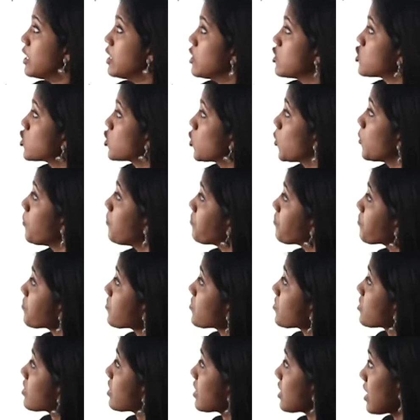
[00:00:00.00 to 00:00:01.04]
So
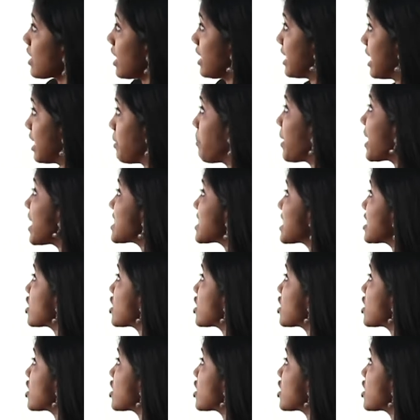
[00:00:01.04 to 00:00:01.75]
debates